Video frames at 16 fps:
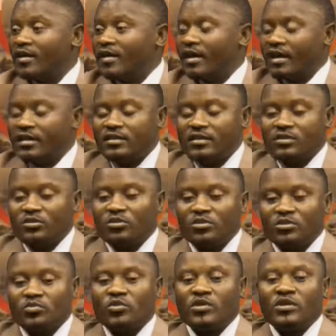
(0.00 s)
And he
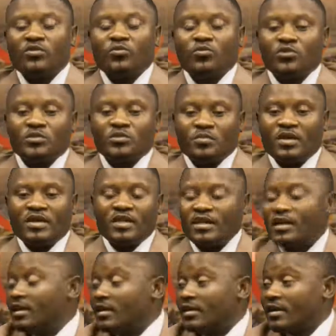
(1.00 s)
knows who's
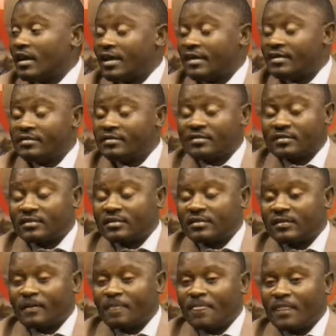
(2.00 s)
making a run.
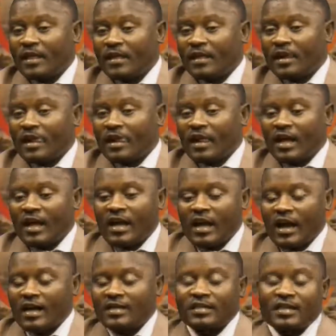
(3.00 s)

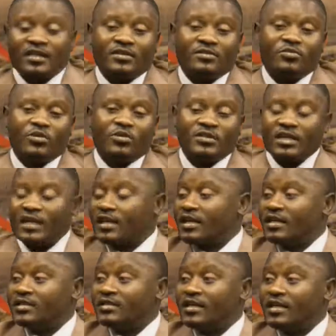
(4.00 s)
Actually, what I
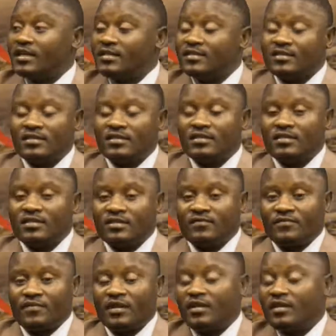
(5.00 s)
can say is he's
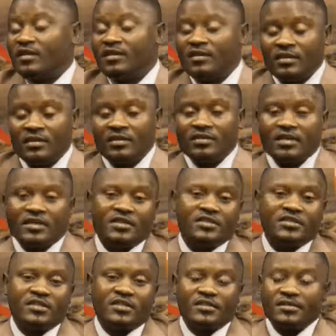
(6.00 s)
very
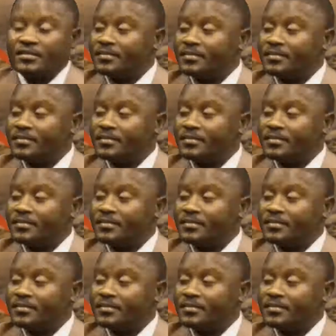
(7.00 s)
intelligent.